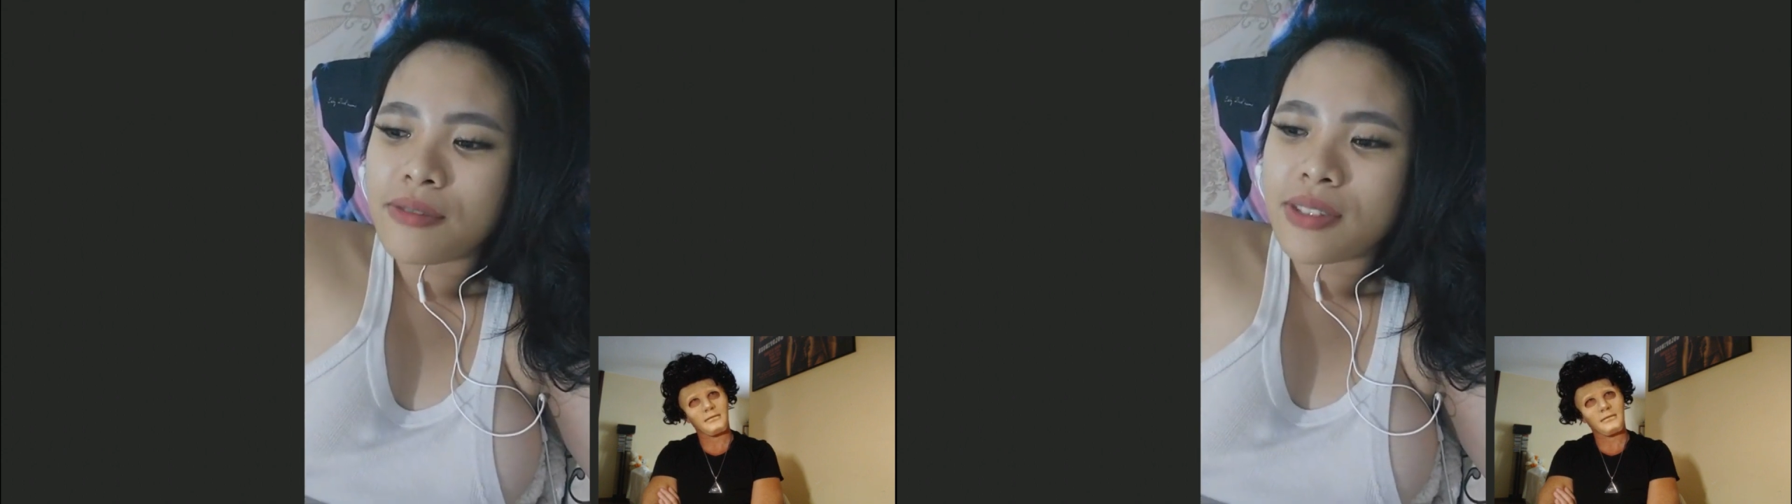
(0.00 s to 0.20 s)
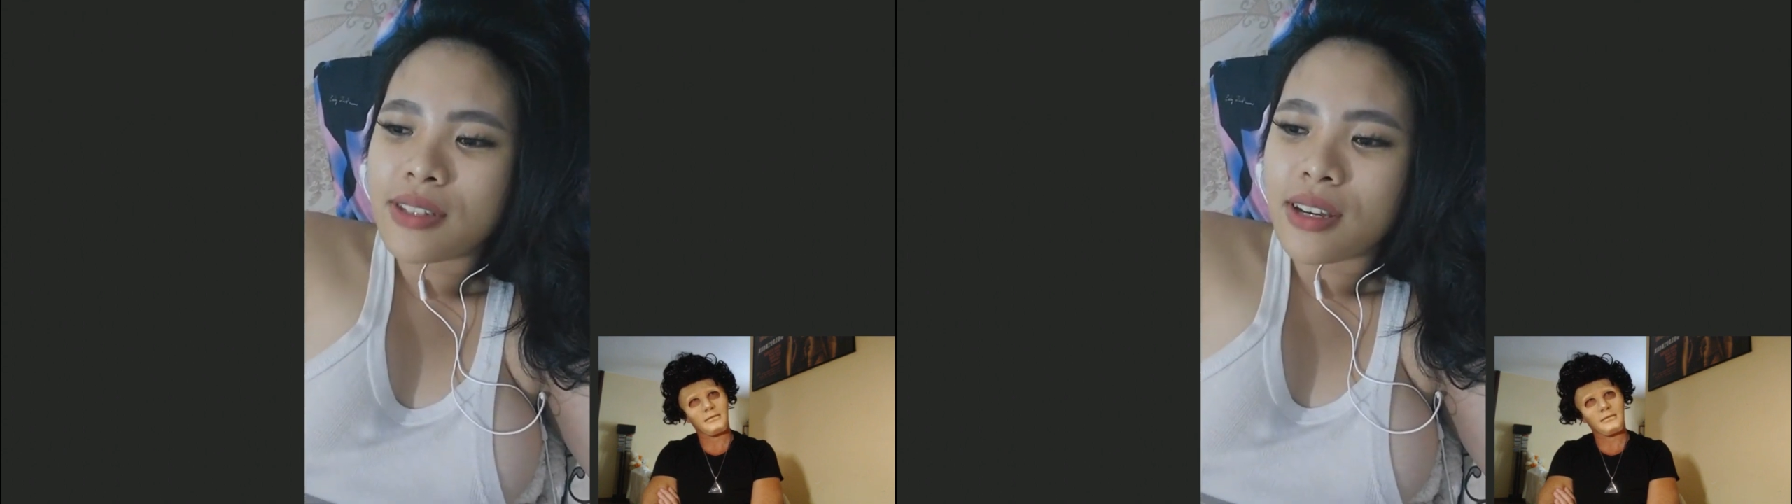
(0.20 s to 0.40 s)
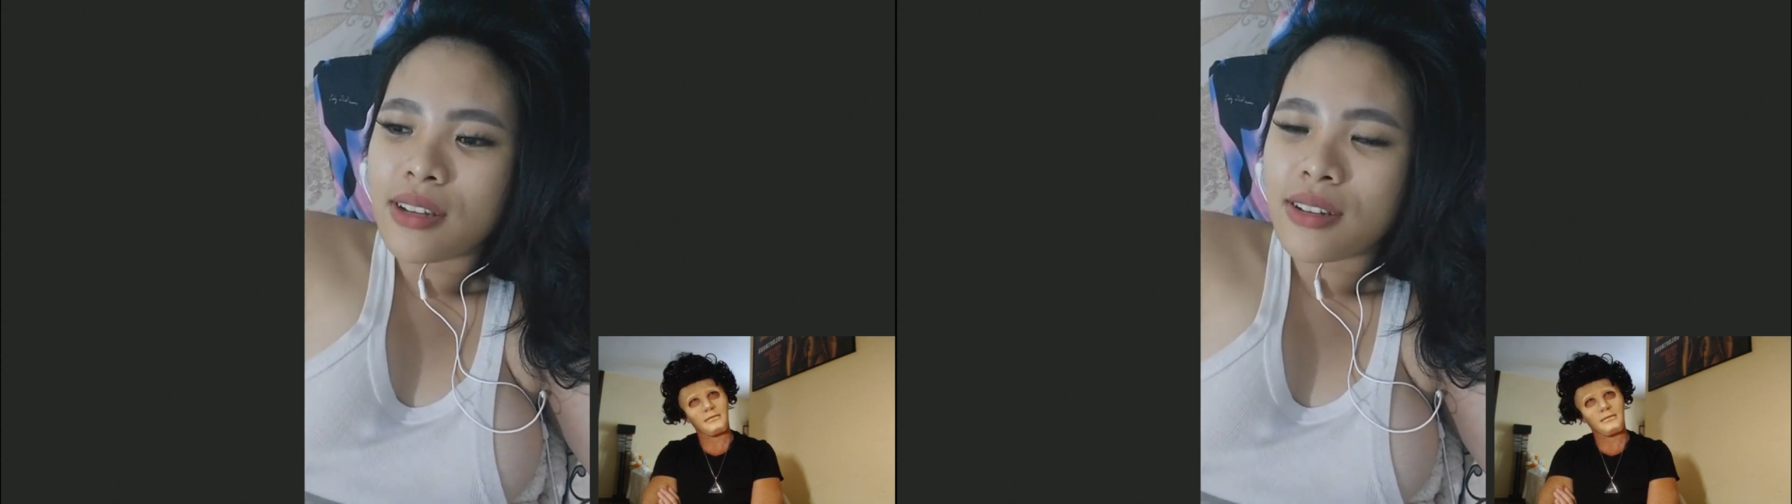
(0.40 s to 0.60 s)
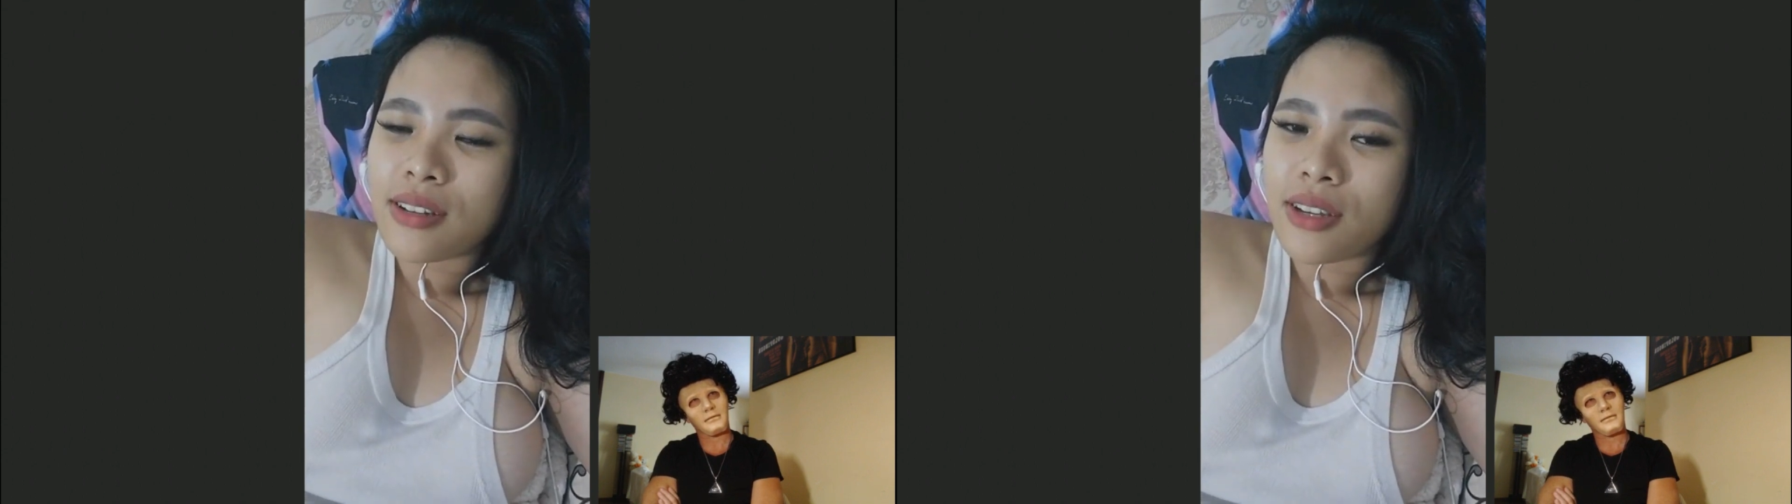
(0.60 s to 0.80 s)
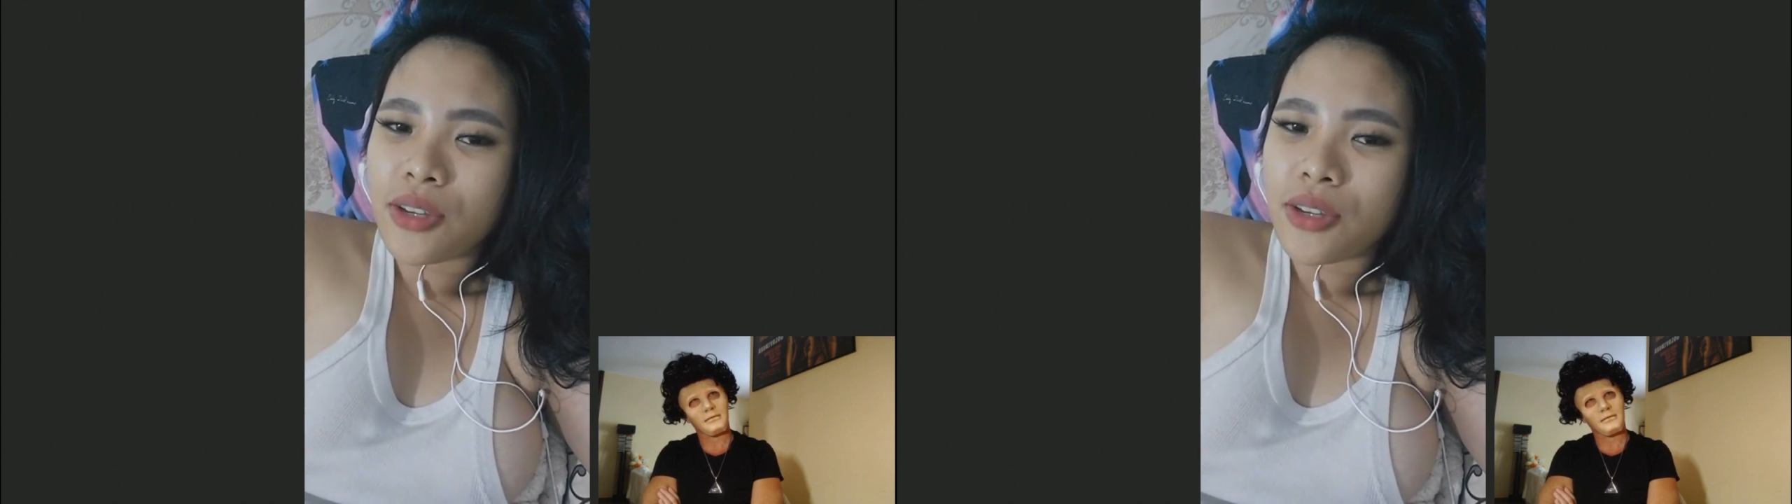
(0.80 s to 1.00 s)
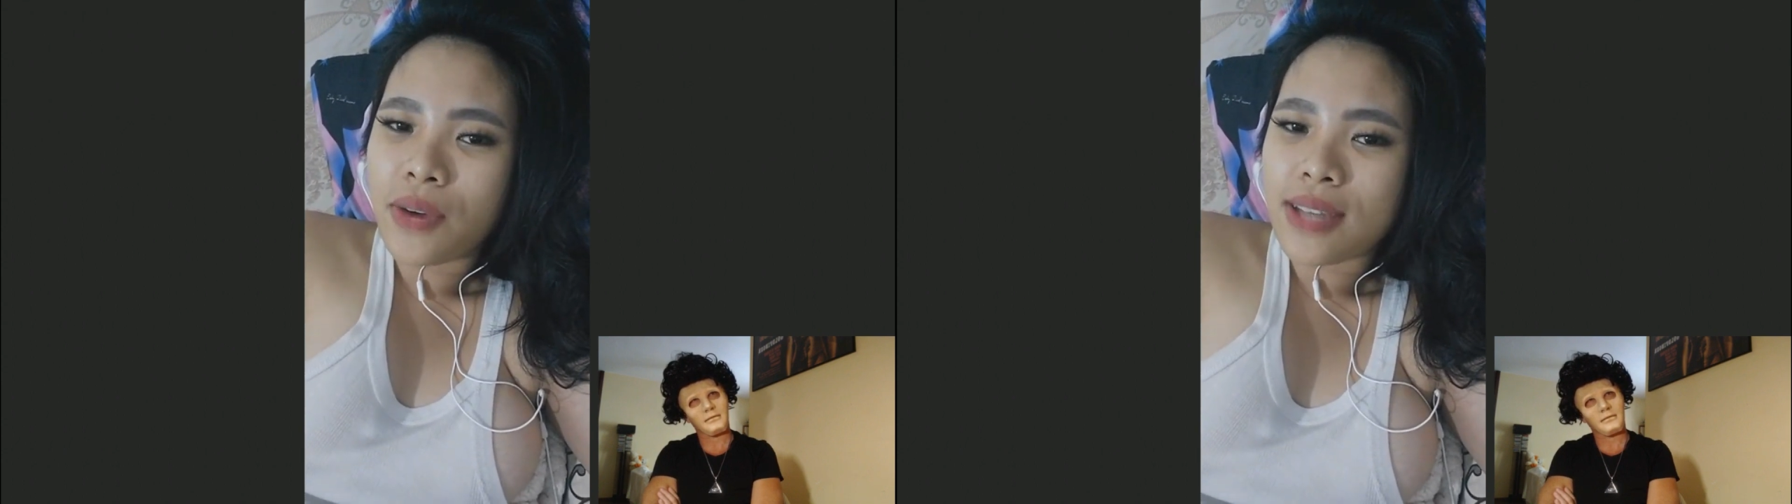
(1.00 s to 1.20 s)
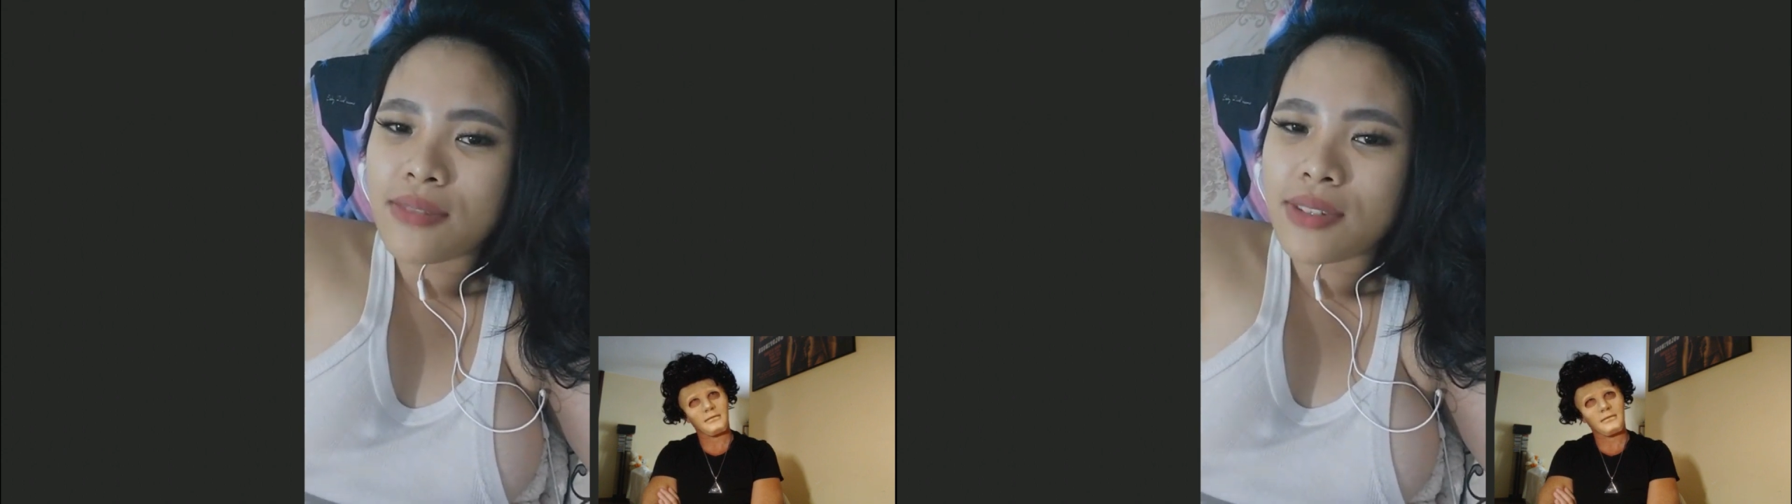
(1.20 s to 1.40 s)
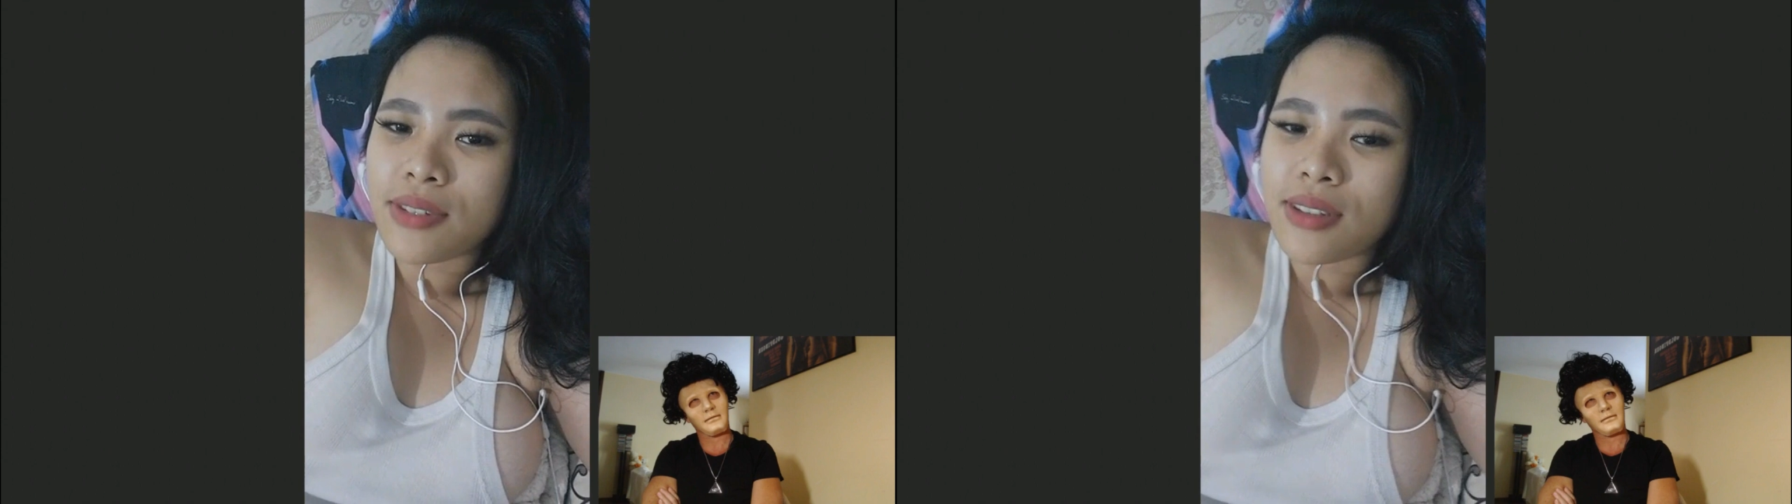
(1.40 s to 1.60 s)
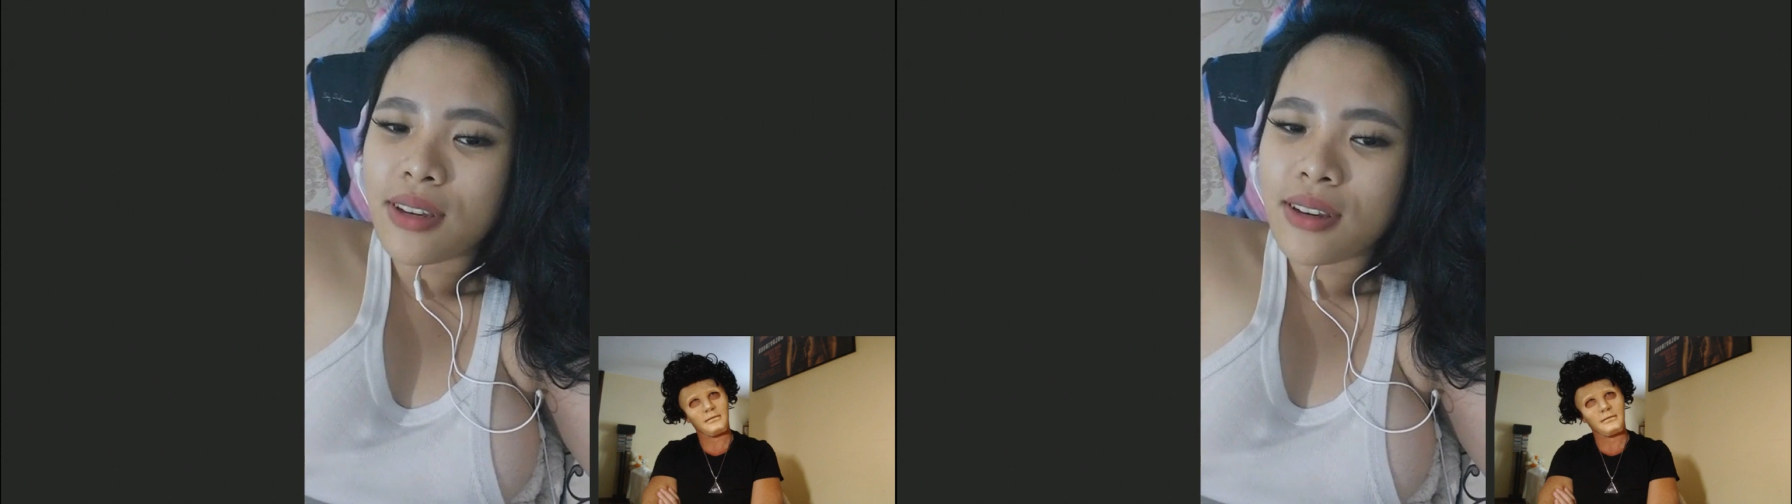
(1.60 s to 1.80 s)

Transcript: visa, a US visa.